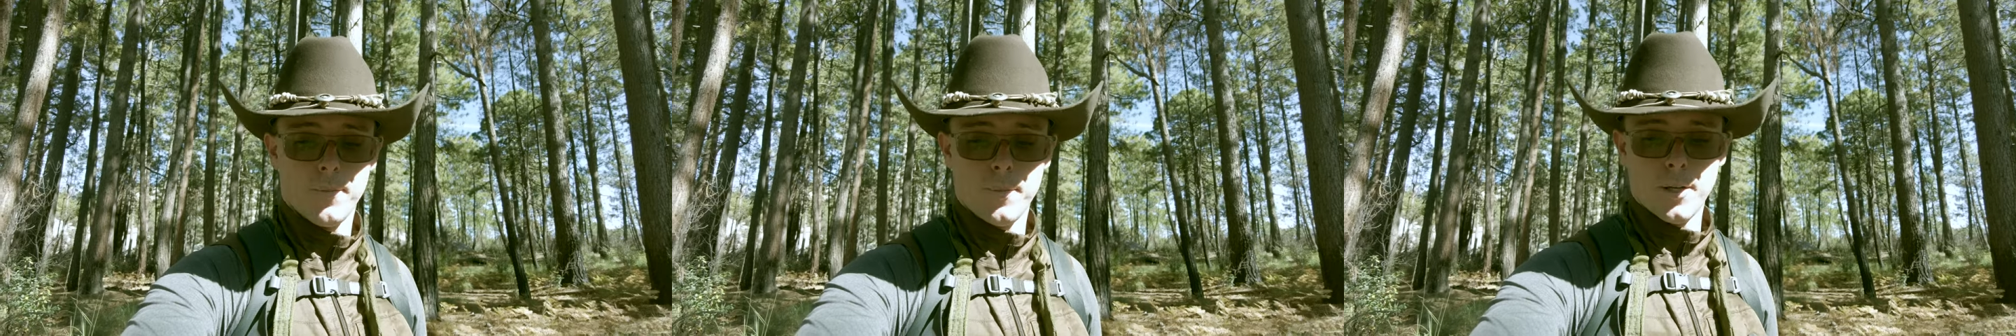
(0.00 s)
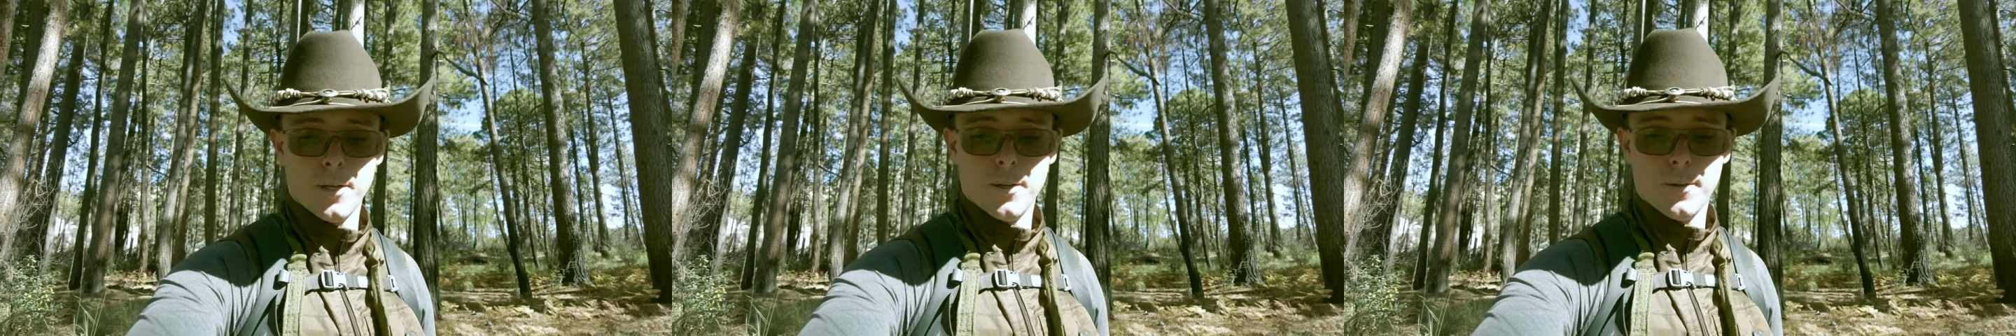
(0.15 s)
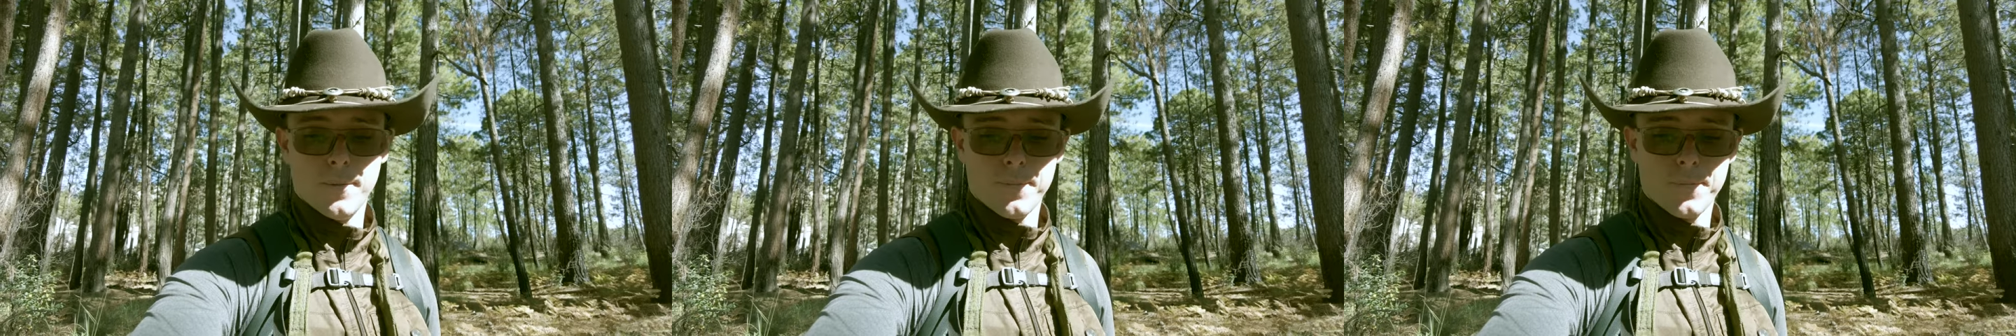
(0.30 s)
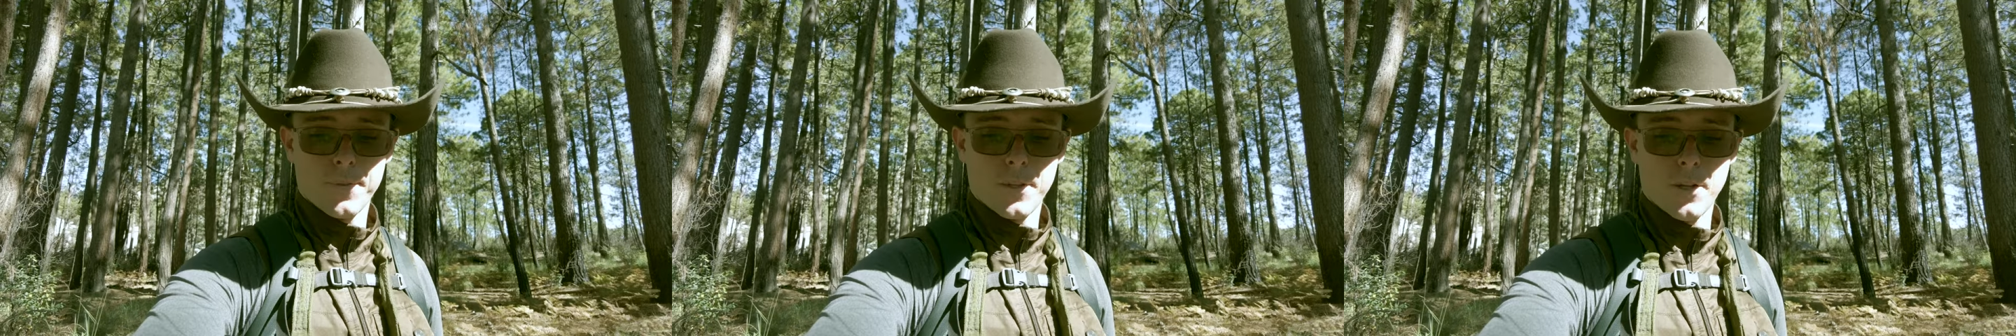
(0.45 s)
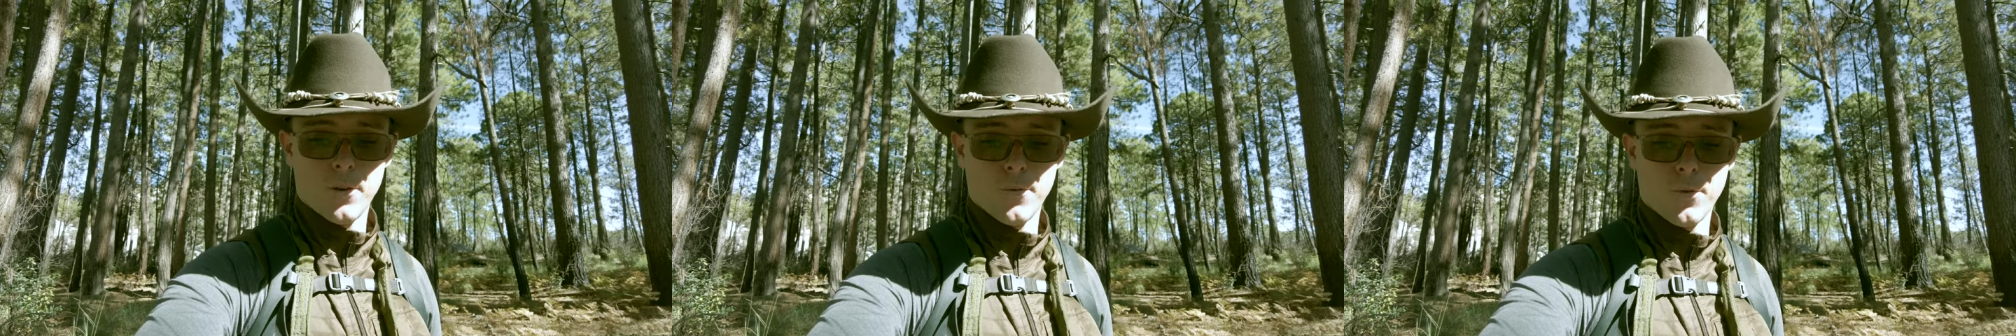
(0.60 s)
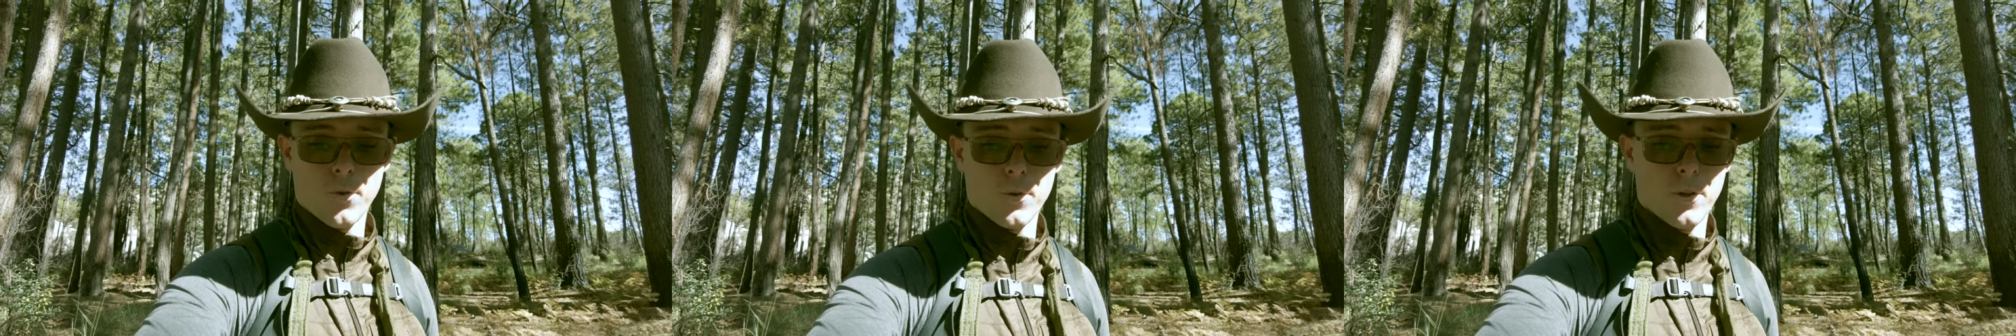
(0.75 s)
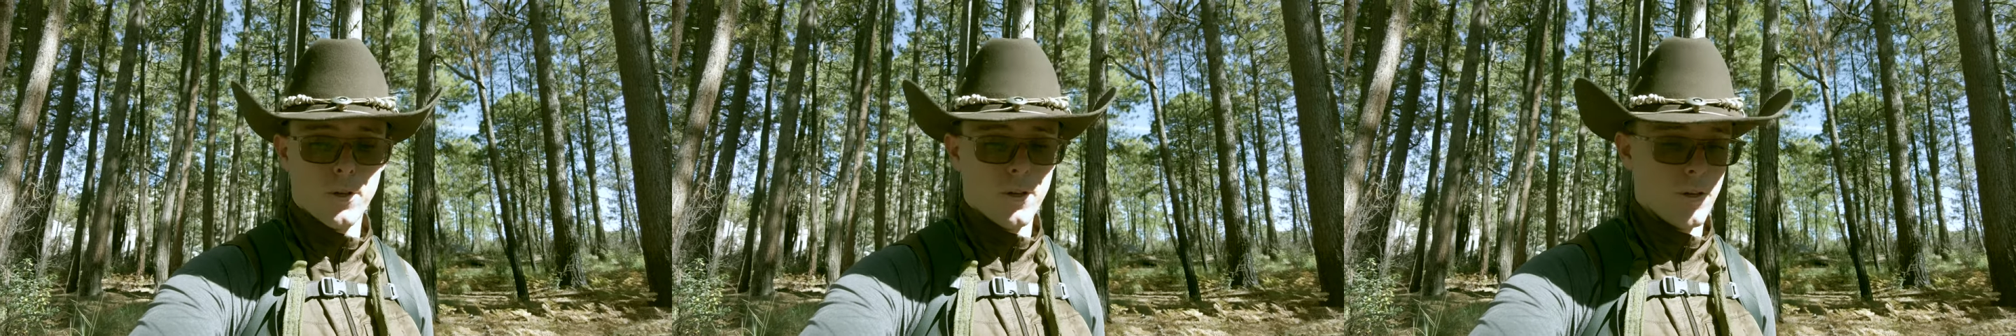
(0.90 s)
but
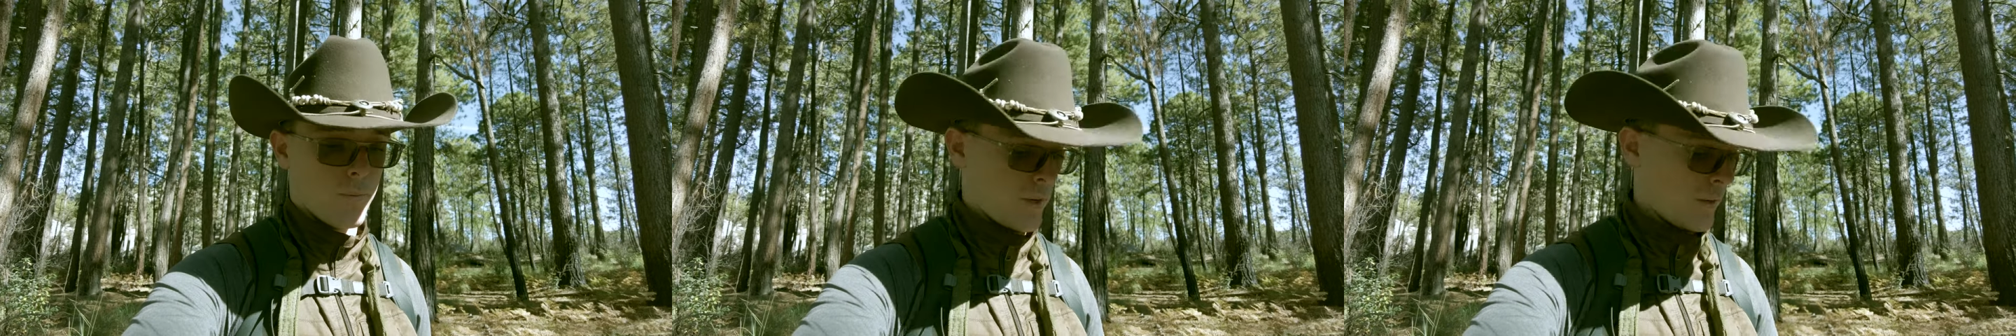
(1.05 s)
overall,